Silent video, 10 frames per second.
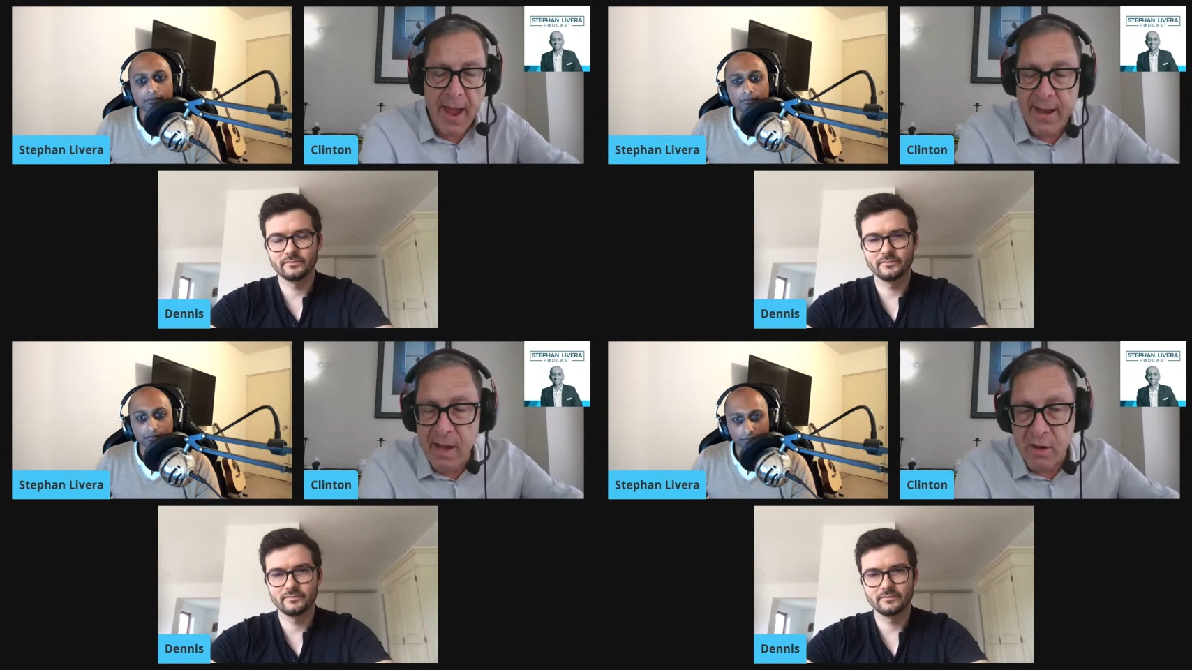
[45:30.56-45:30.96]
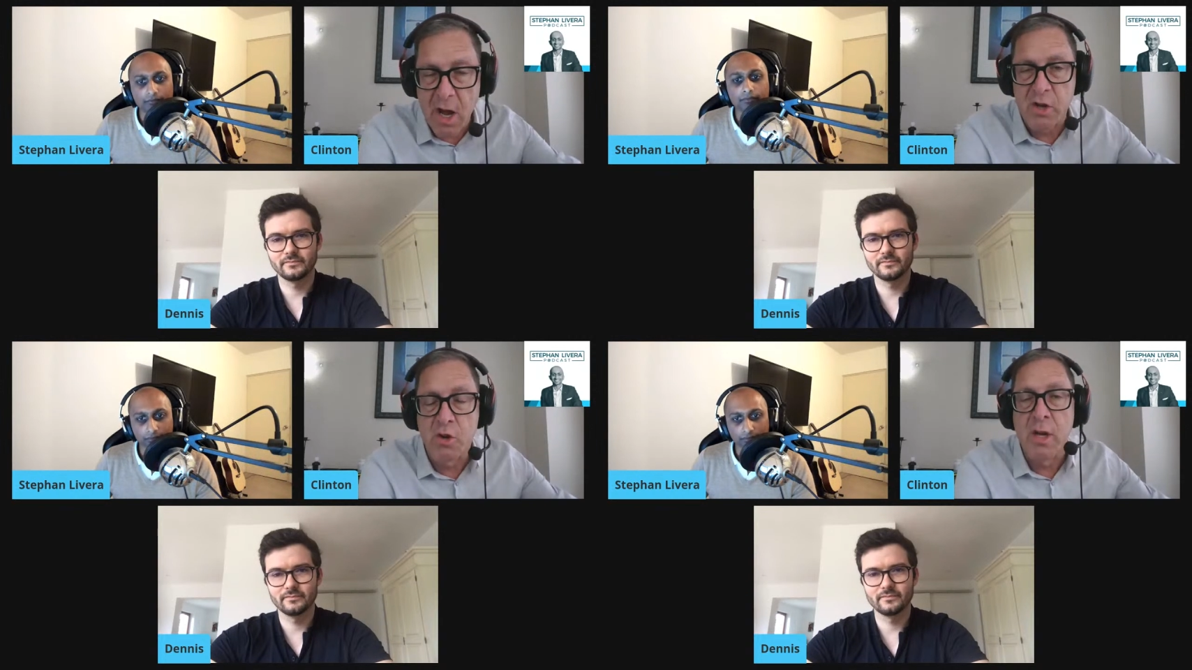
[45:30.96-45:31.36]
Speaker 1: any other
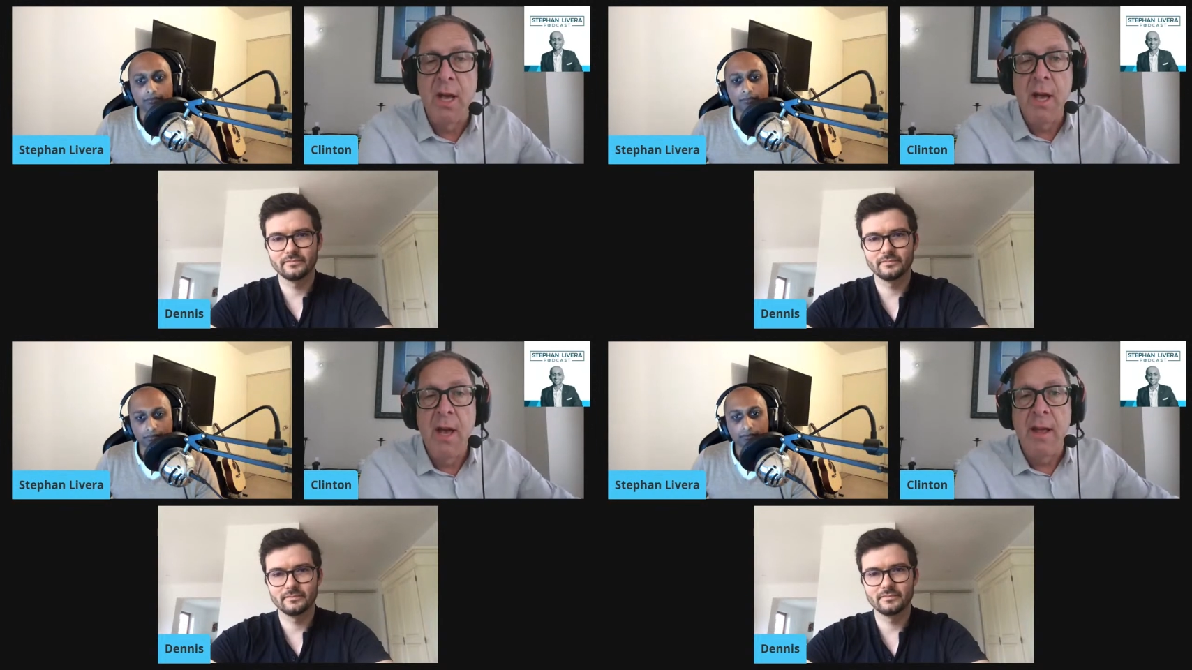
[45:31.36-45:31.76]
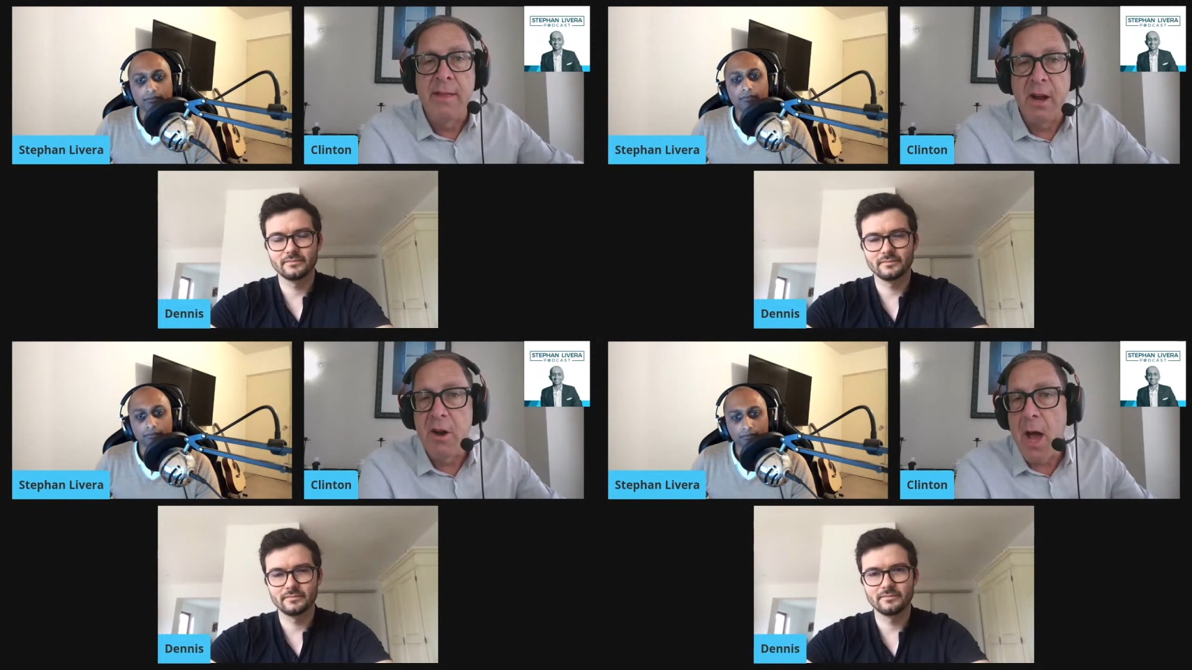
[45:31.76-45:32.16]
country.
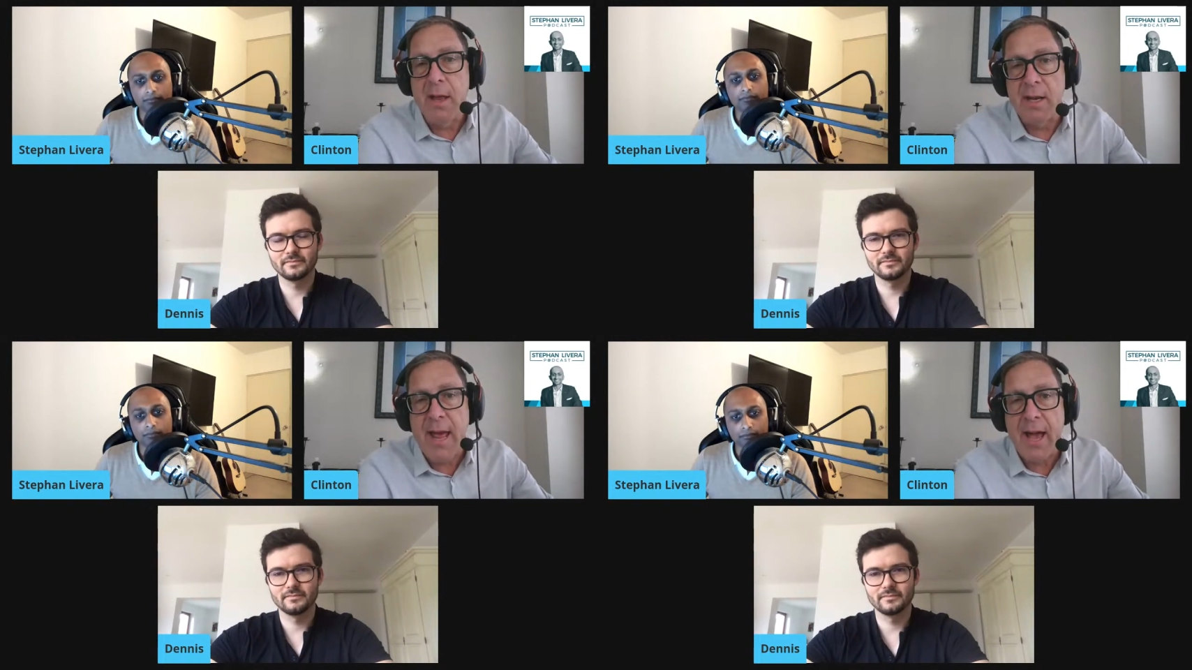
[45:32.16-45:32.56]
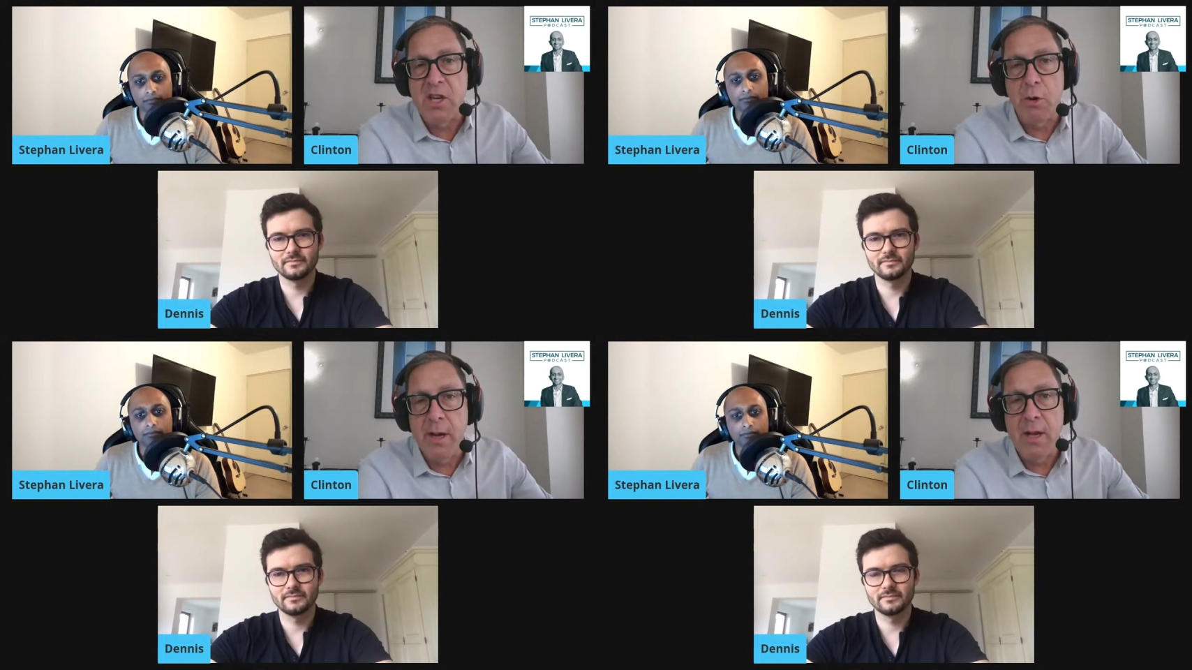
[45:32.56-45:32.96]
They're not going to
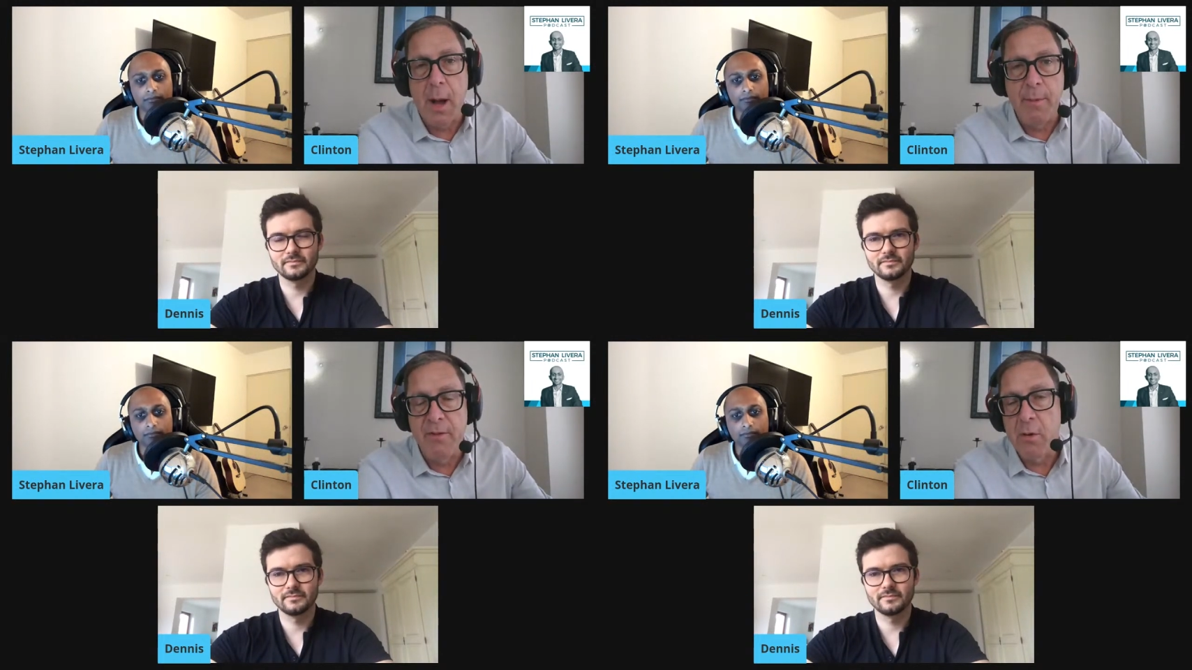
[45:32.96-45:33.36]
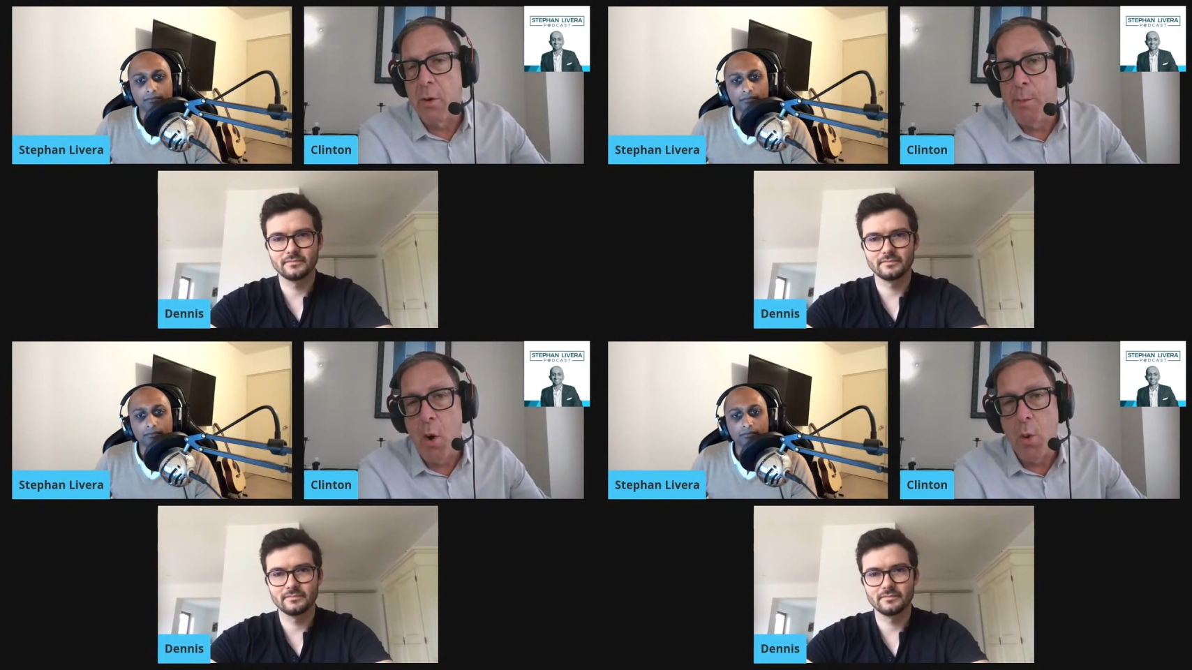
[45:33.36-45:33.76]
tax your income if you're a
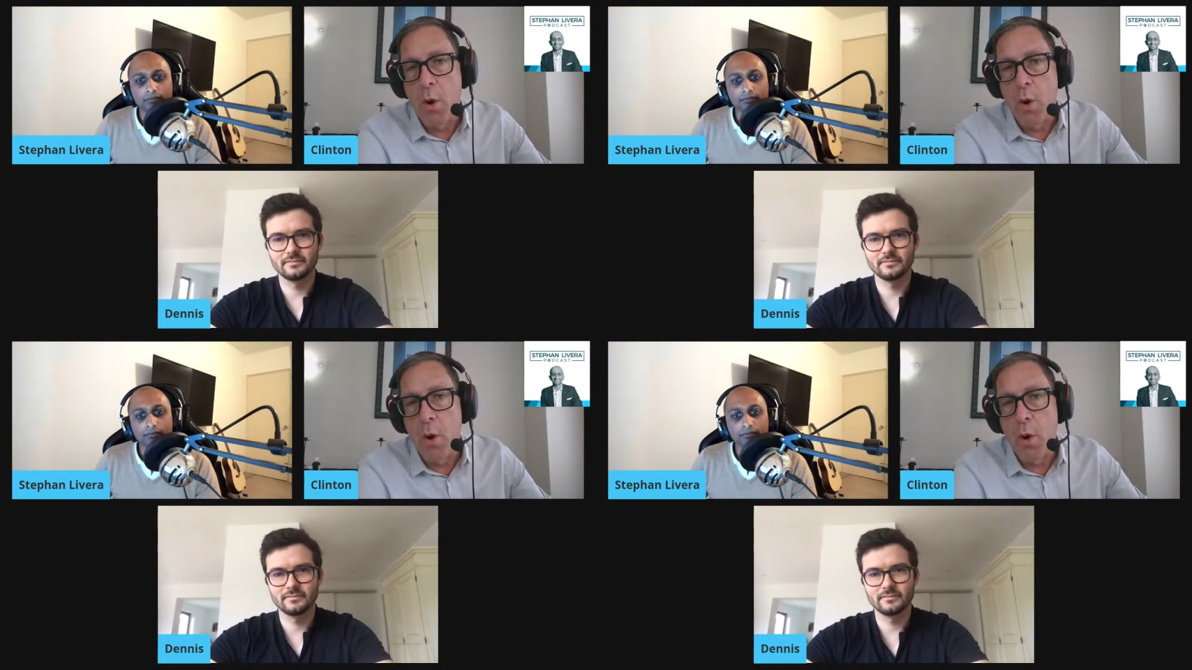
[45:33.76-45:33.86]
remote